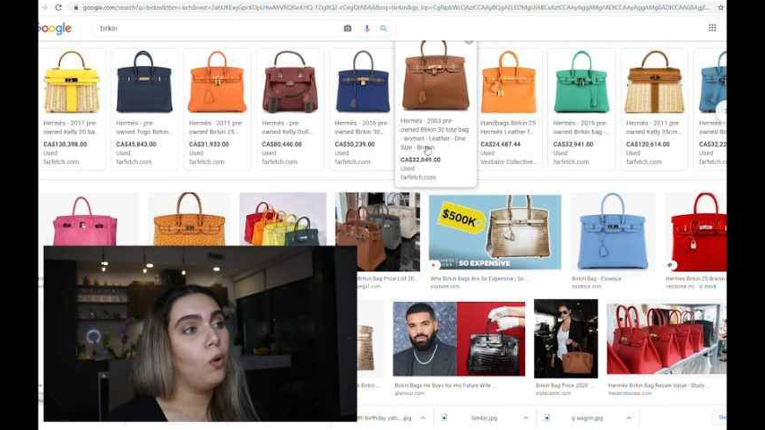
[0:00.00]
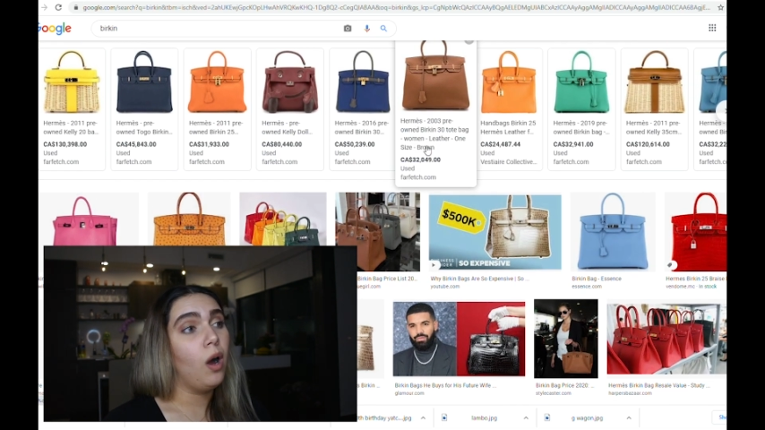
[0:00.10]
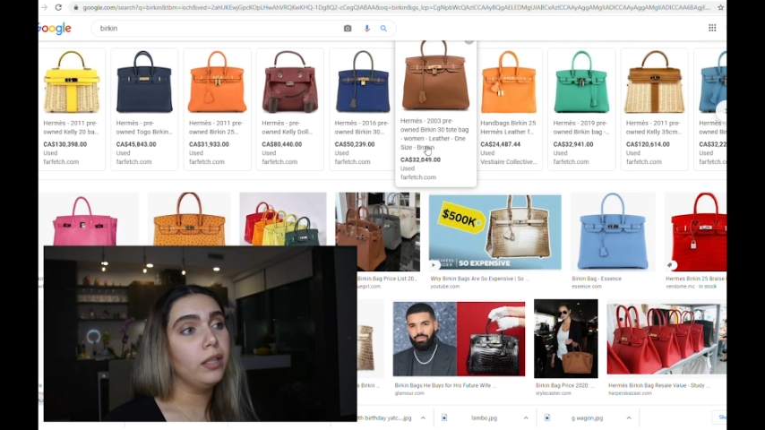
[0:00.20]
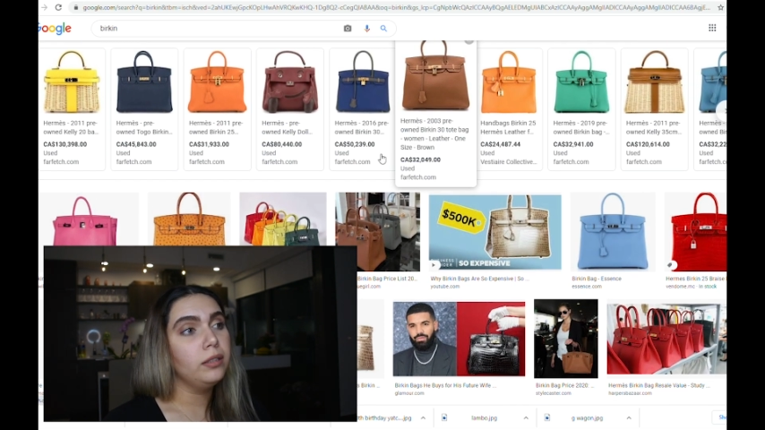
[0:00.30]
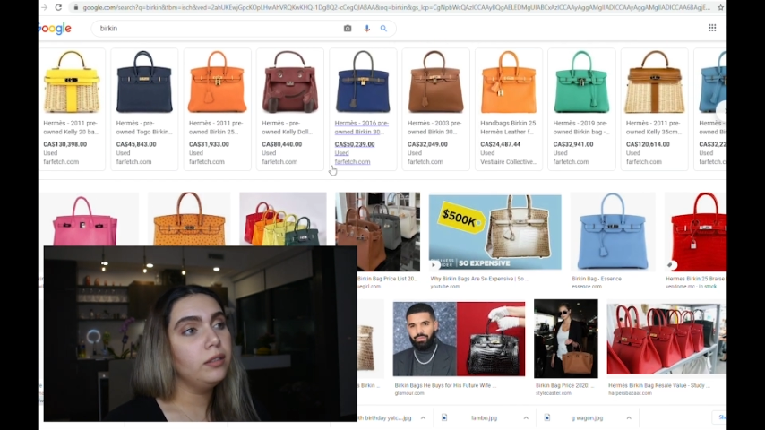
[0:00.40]

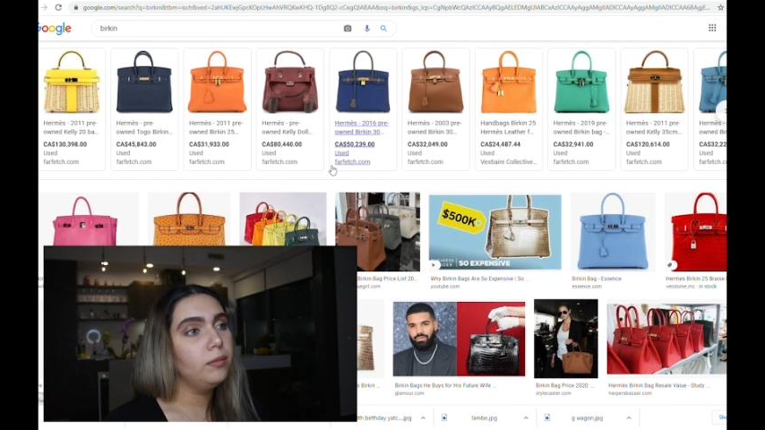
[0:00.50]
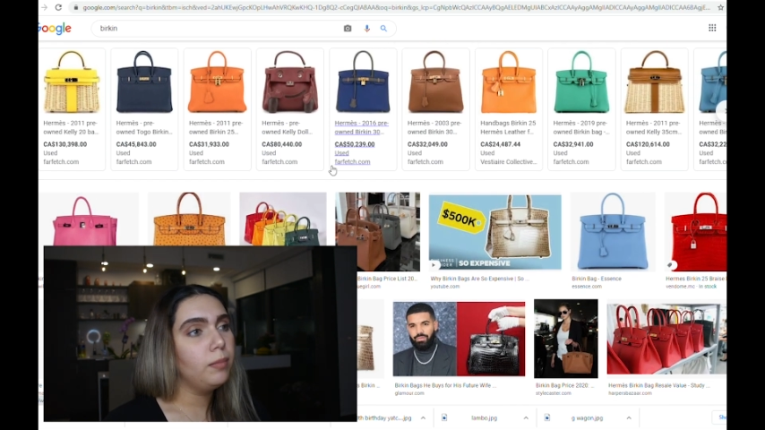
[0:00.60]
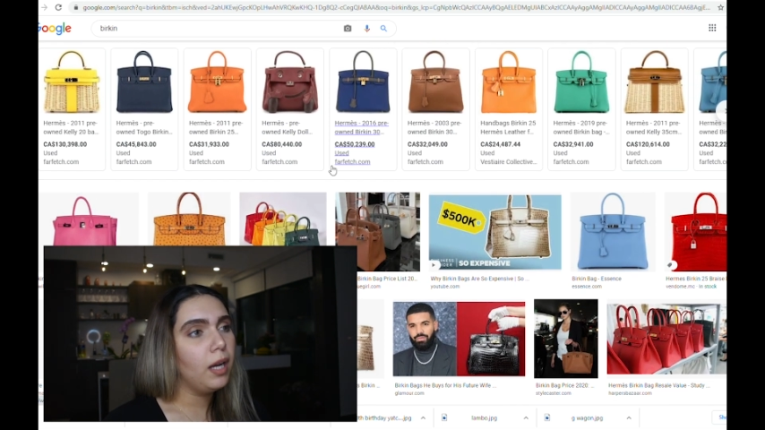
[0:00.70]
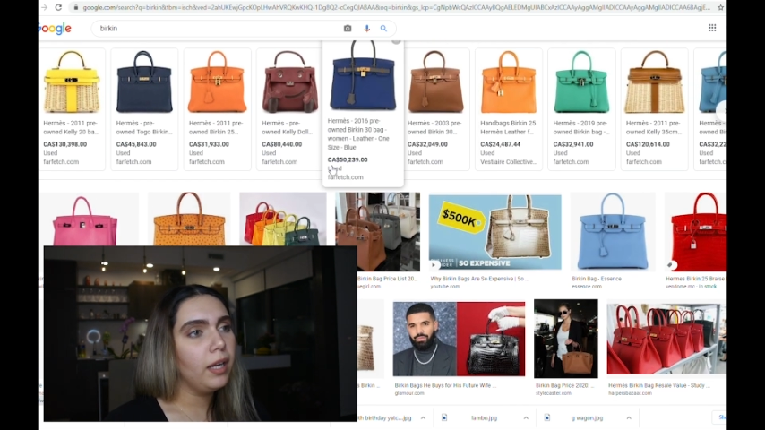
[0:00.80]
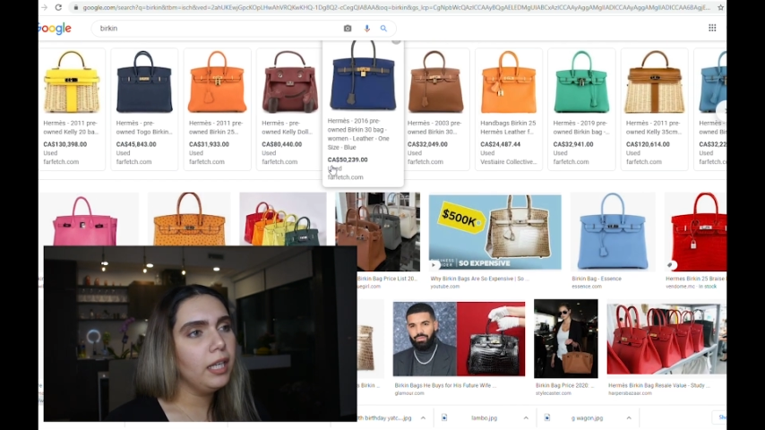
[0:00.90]
want to
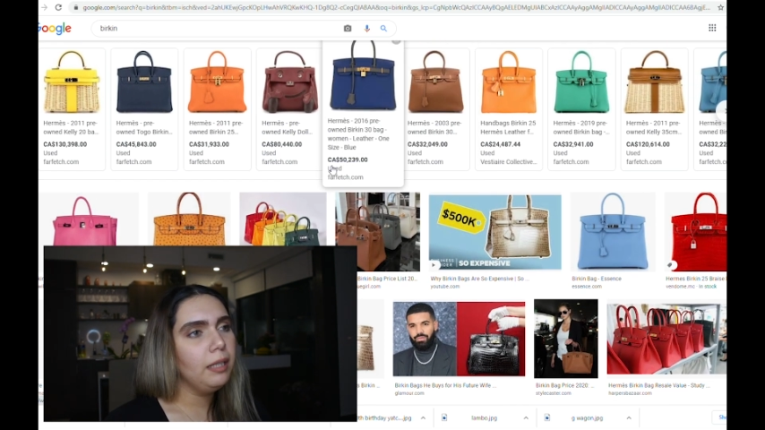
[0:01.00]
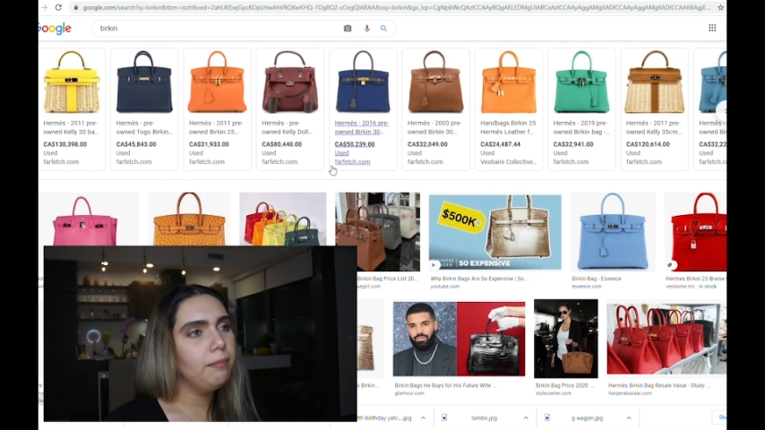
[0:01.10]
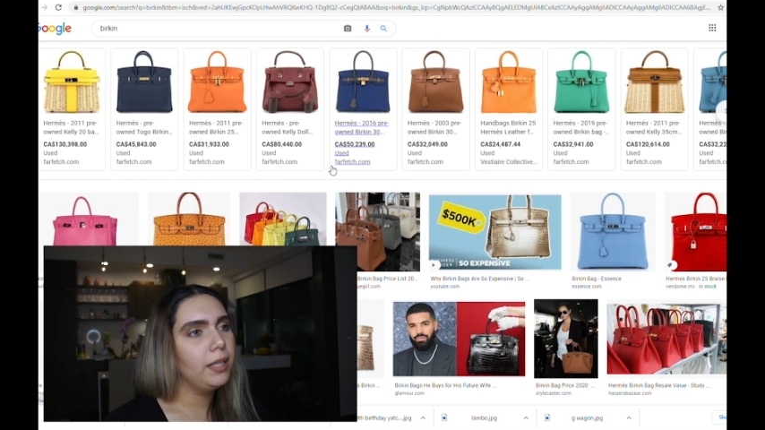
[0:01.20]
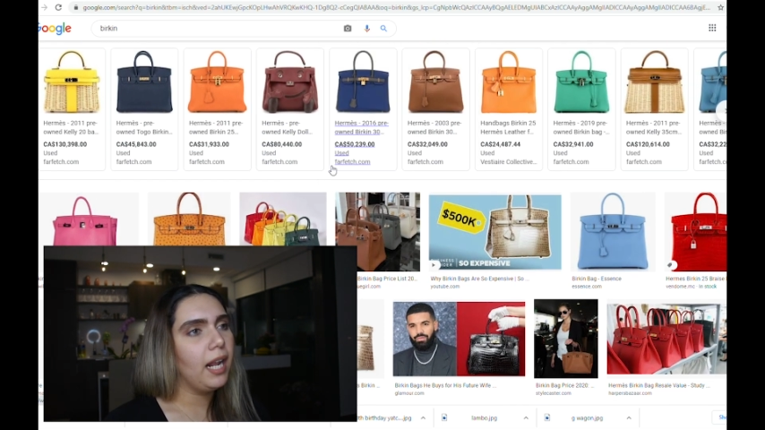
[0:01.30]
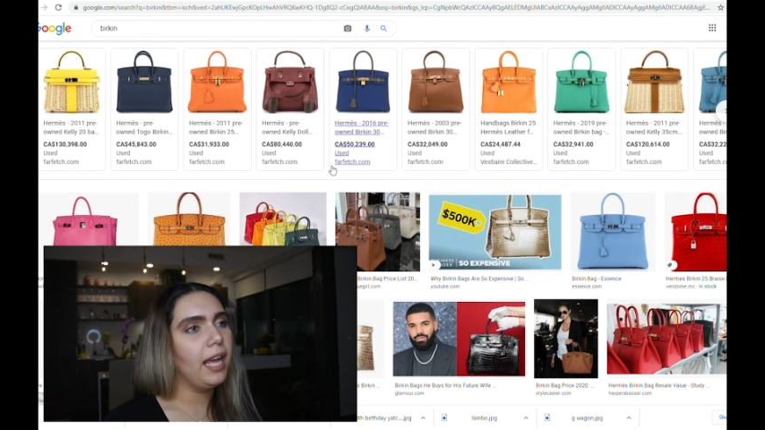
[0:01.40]
buy,
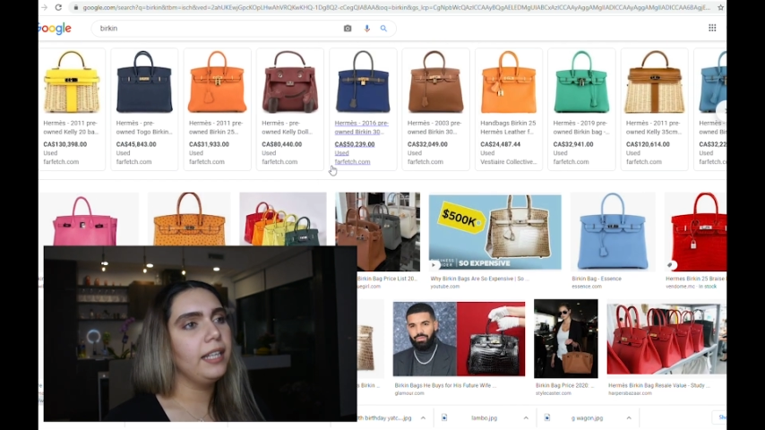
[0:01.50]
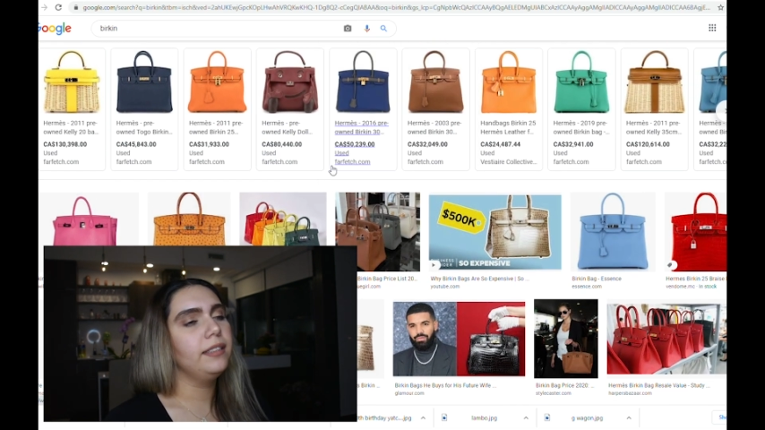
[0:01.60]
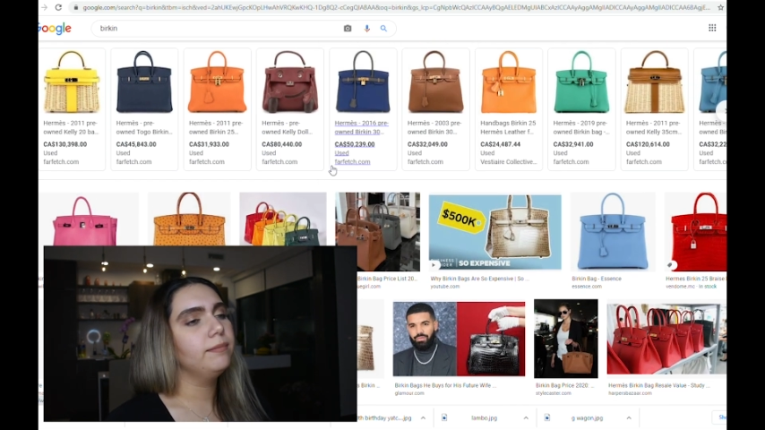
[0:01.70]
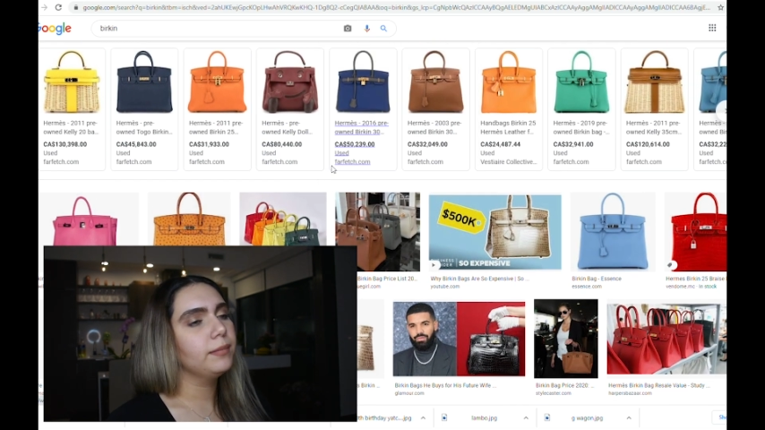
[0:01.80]
but I